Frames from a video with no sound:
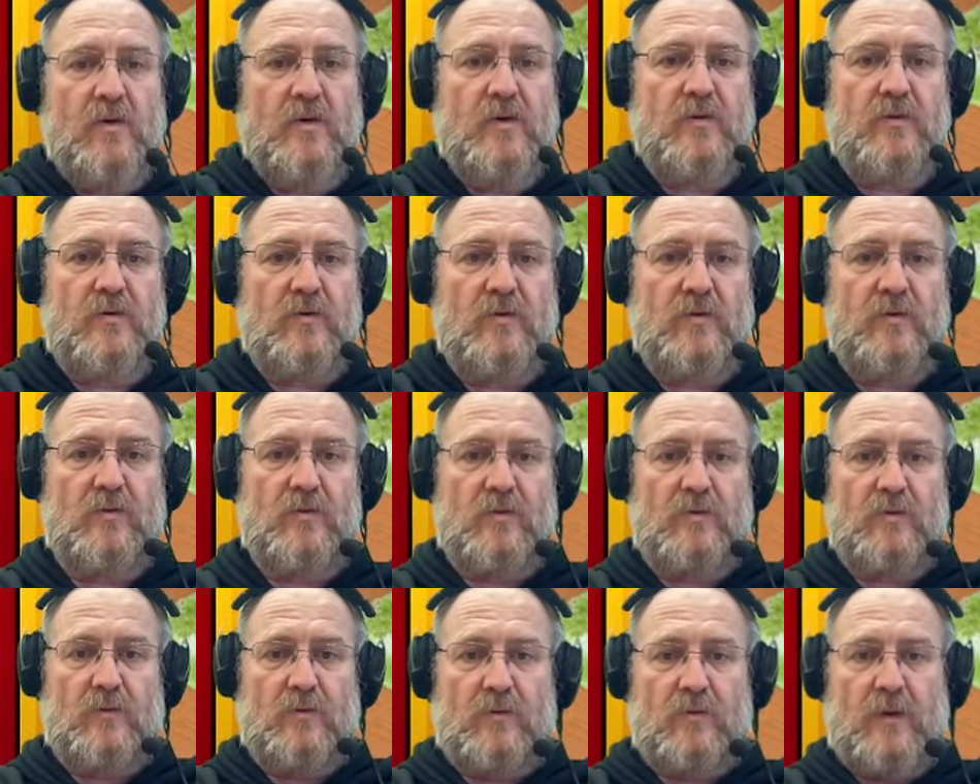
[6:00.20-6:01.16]

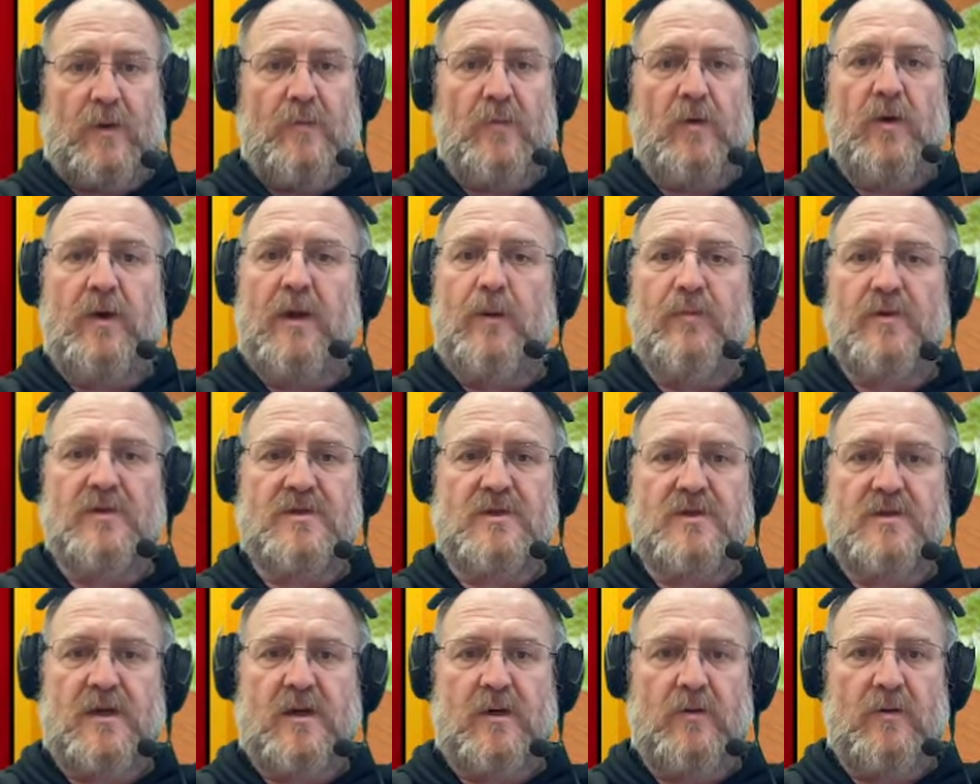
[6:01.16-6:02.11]
you. I'm not able to
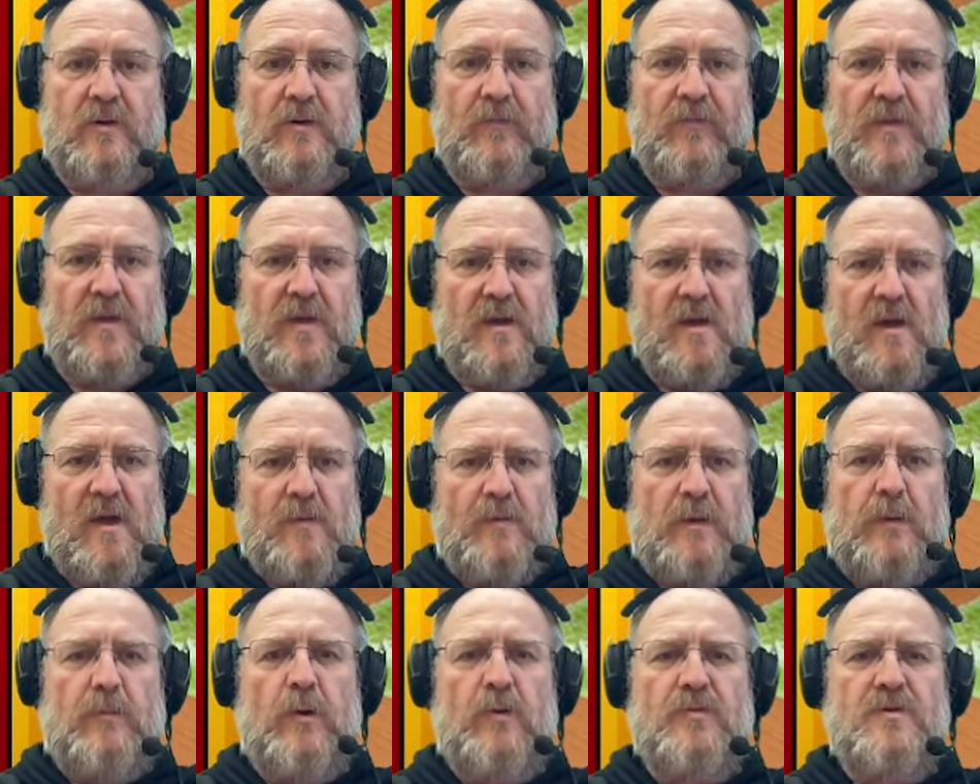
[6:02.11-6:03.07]
tell you.
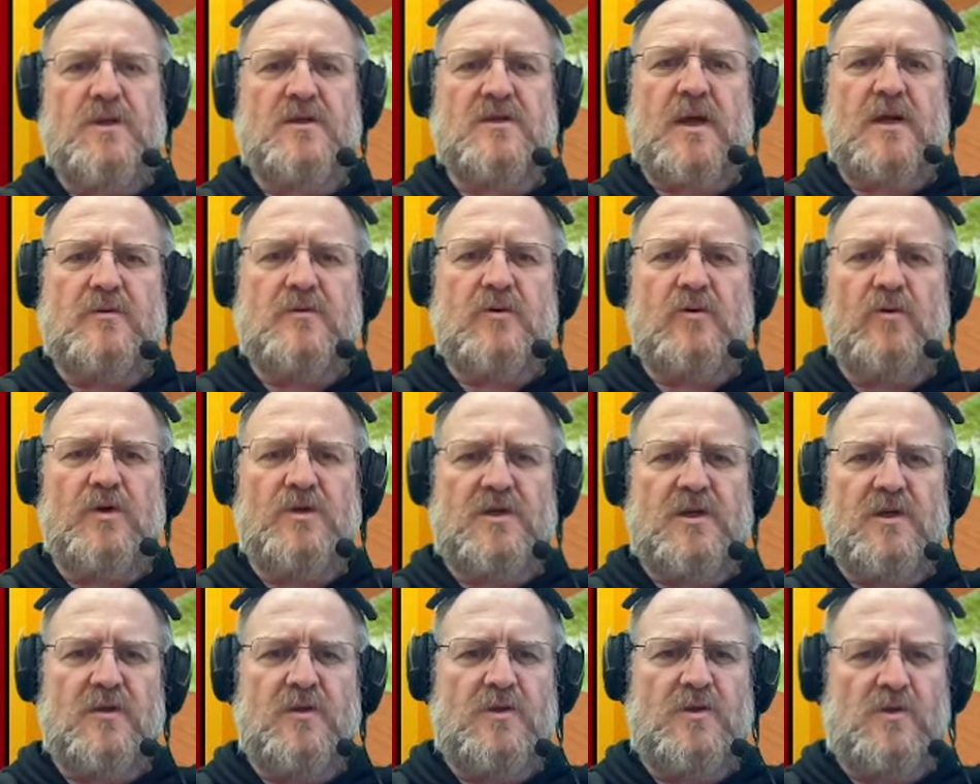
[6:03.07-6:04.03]
Beboop says, I do not
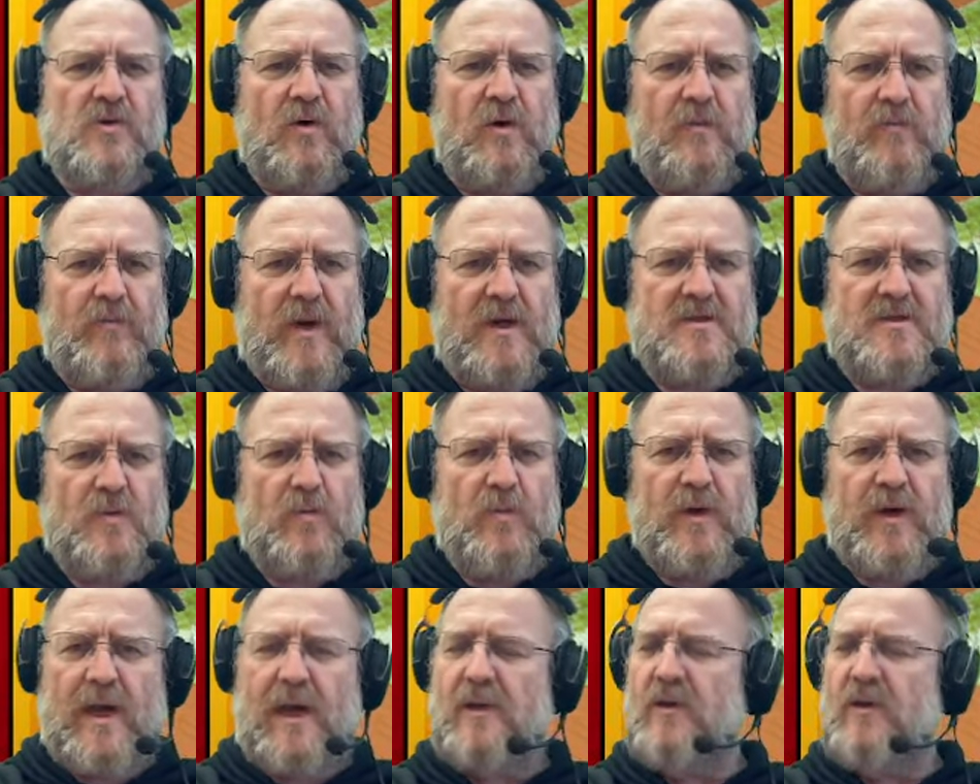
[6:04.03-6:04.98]
see the join button when I